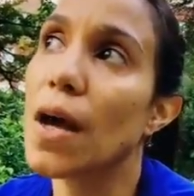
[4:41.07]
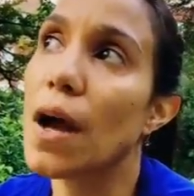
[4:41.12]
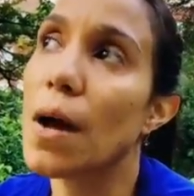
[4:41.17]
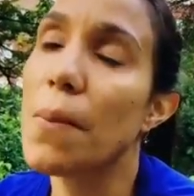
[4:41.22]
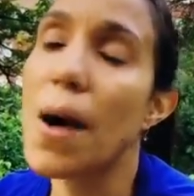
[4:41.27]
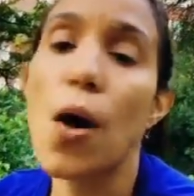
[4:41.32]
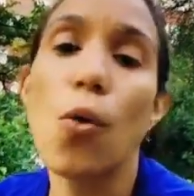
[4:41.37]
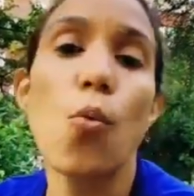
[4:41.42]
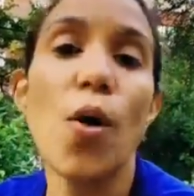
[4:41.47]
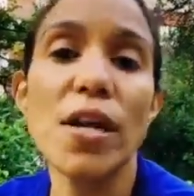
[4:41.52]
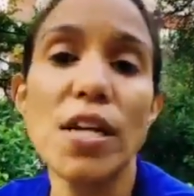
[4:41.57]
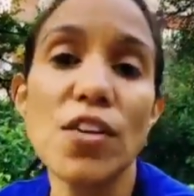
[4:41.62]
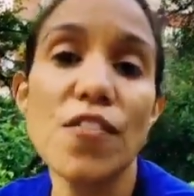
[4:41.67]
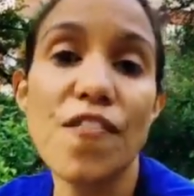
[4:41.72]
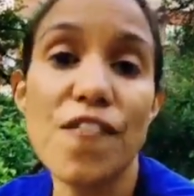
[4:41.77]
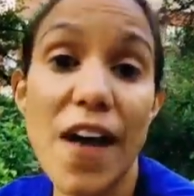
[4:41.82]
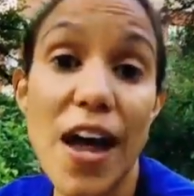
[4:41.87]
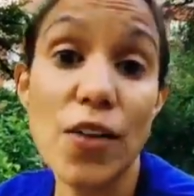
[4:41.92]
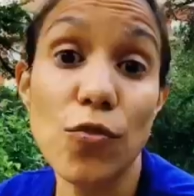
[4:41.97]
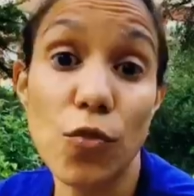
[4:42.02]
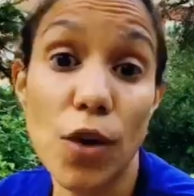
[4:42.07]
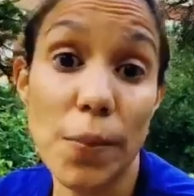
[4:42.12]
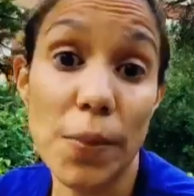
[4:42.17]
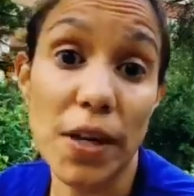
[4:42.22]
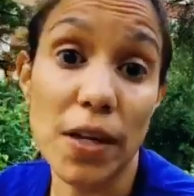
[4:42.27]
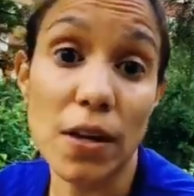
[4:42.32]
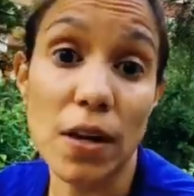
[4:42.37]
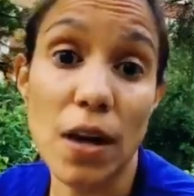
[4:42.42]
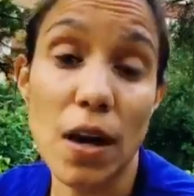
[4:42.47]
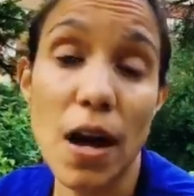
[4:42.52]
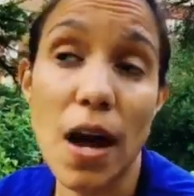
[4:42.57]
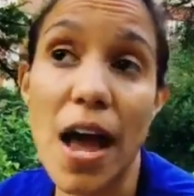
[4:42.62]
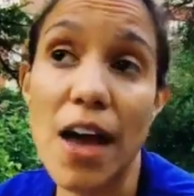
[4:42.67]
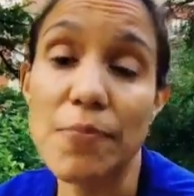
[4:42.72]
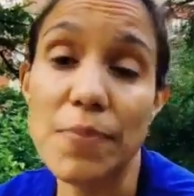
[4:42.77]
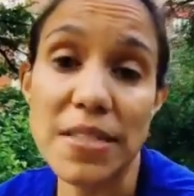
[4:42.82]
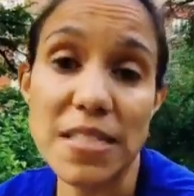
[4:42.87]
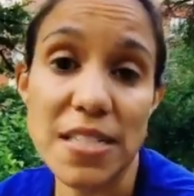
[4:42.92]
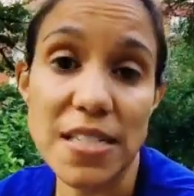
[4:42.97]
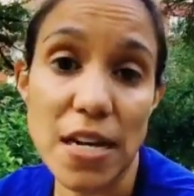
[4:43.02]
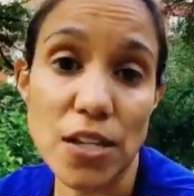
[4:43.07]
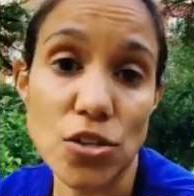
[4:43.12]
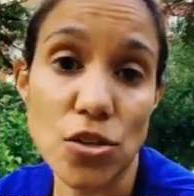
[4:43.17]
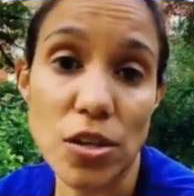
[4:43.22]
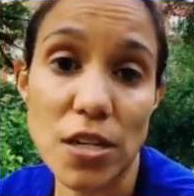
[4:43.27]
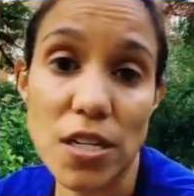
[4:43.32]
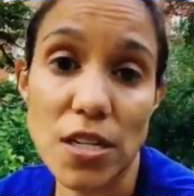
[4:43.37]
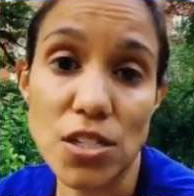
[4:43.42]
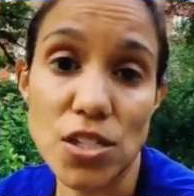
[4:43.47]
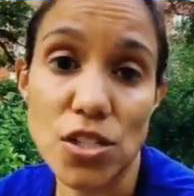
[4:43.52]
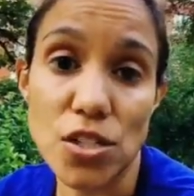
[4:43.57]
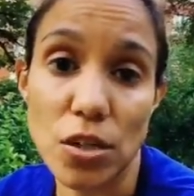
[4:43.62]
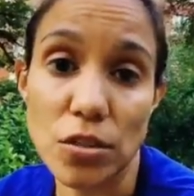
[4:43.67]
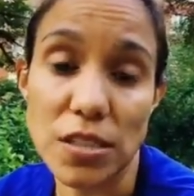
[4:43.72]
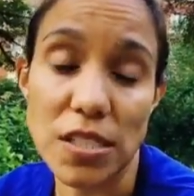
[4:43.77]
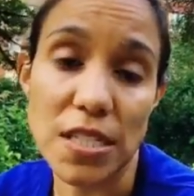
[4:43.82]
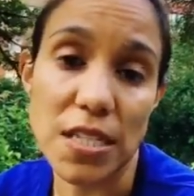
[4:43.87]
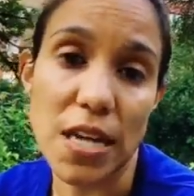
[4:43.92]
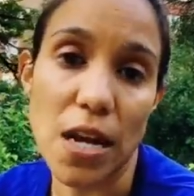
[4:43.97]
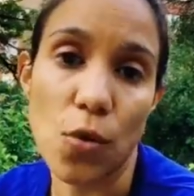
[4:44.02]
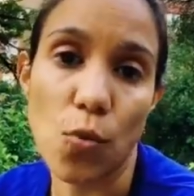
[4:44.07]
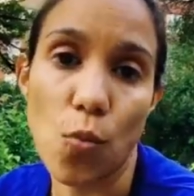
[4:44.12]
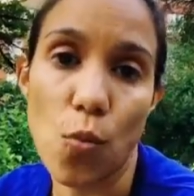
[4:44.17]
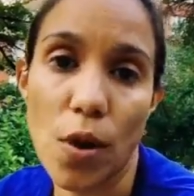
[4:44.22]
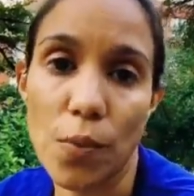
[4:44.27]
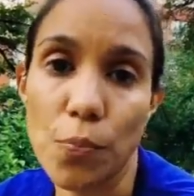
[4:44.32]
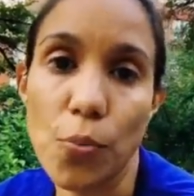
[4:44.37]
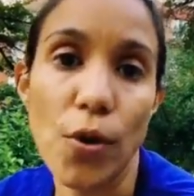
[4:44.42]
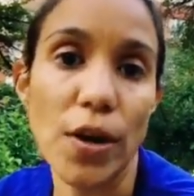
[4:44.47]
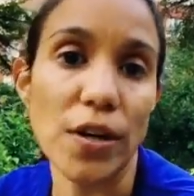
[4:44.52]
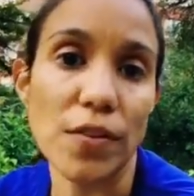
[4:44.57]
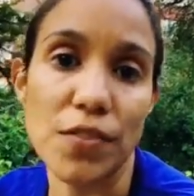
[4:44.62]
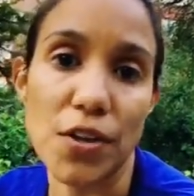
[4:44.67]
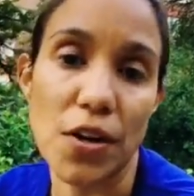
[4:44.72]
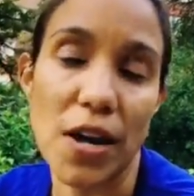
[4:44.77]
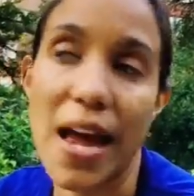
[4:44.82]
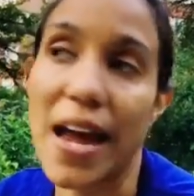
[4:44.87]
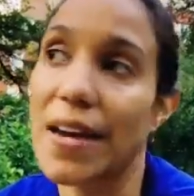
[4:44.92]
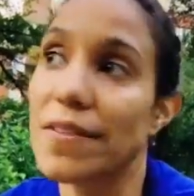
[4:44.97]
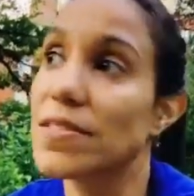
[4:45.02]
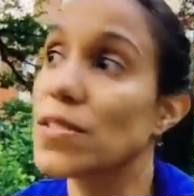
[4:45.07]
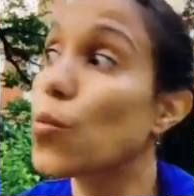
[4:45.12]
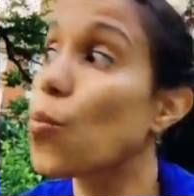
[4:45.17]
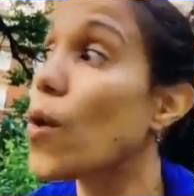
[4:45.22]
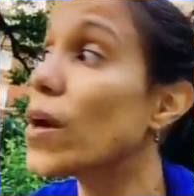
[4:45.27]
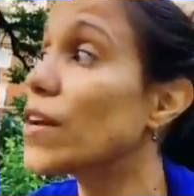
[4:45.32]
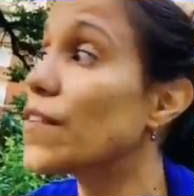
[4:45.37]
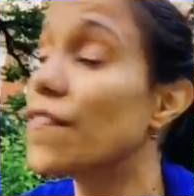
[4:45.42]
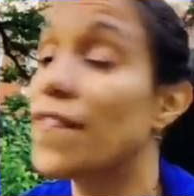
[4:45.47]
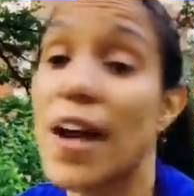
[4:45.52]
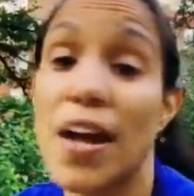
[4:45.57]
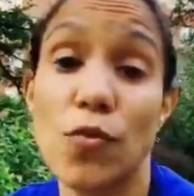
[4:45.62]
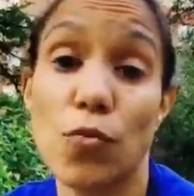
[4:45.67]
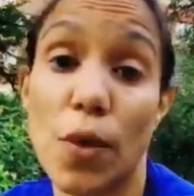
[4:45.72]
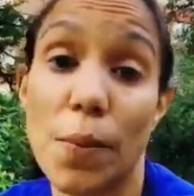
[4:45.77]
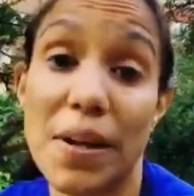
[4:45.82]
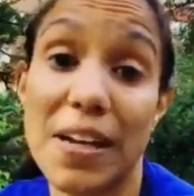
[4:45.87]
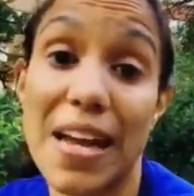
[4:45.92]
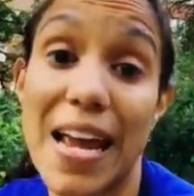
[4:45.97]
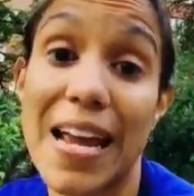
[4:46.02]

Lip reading: about 1 in 5 women have been sexually assaulted at one point of their lives. 1 in 5 women.